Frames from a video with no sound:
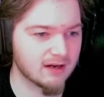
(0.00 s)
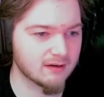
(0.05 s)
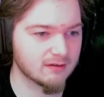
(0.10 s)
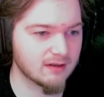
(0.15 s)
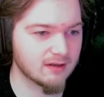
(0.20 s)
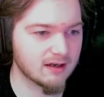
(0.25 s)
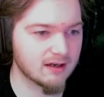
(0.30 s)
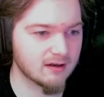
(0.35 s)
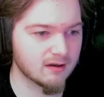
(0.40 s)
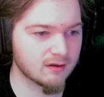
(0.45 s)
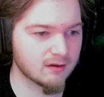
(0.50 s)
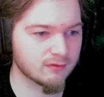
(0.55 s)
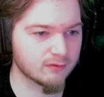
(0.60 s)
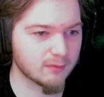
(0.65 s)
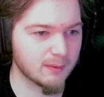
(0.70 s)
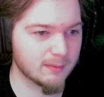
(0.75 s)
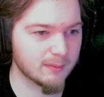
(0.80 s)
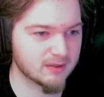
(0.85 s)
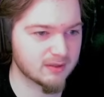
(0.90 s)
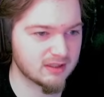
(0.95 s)
there, or from
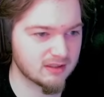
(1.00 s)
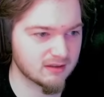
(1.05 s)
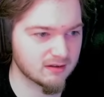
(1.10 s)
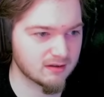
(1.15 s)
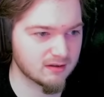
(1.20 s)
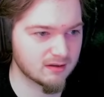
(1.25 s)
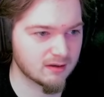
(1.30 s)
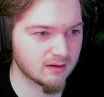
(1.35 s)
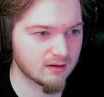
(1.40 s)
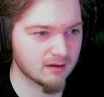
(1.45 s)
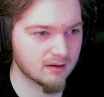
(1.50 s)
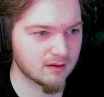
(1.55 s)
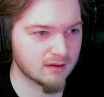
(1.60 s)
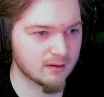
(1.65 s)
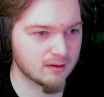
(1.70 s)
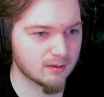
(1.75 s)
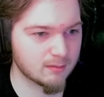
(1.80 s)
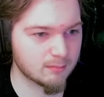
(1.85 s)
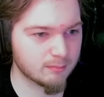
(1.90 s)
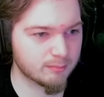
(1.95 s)
up here,
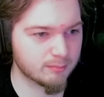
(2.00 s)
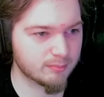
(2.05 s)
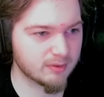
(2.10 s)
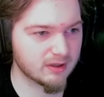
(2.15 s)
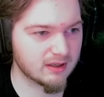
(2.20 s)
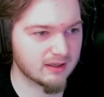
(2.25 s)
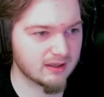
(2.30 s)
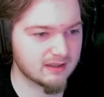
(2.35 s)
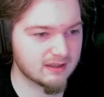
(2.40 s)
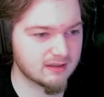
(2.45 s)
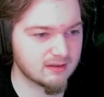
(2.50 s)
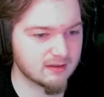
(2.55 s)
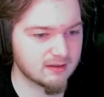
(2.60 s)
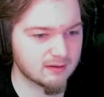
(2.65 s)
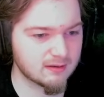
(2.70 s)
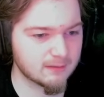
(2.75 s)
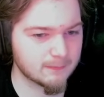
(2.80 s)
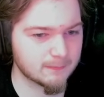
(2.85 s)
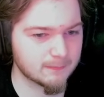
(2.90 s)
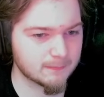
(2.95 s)
but
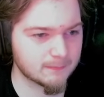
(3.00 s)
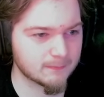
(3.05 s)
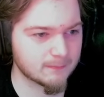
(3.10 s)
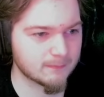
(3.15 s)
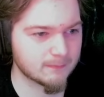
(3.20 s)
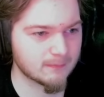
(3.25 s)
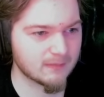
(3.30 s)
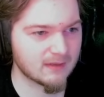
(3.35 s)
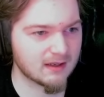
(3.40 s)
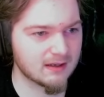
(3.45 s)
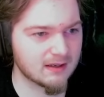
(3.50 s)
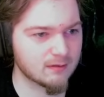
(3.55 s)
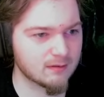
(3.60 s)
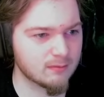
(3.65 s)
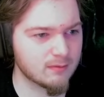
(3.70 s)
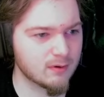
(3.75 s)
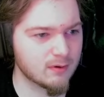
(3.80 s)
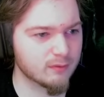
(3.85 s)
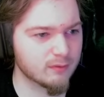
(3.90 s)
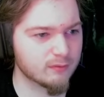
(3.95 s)
I
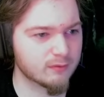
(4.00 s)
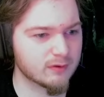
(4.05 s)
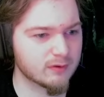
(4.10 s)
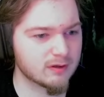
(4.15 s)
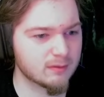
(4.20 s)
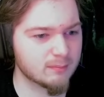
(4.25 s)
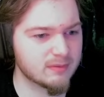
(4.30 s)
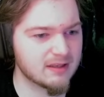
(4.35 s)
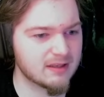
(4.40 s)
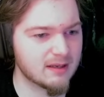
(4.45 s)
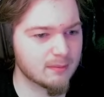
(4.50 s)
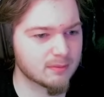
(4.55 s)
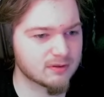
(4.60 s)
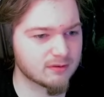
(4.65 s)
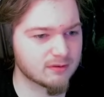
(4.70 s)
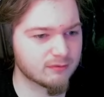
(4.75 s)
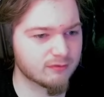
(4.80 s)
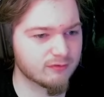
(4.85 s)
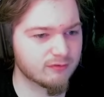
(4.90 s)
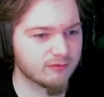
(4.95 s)
don't know if we're gonna be able to
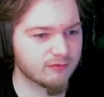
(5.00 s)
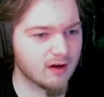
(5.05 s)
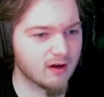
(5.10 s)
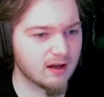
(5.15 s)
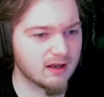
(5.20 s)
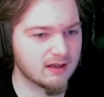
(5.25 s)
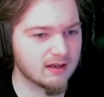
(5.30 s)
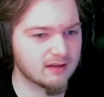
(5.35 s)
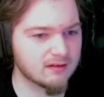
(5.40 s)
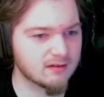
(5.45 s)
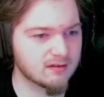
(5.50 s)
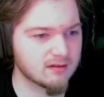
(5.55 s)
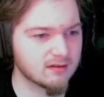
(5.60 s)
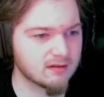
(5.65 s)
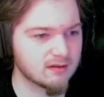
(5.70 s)
find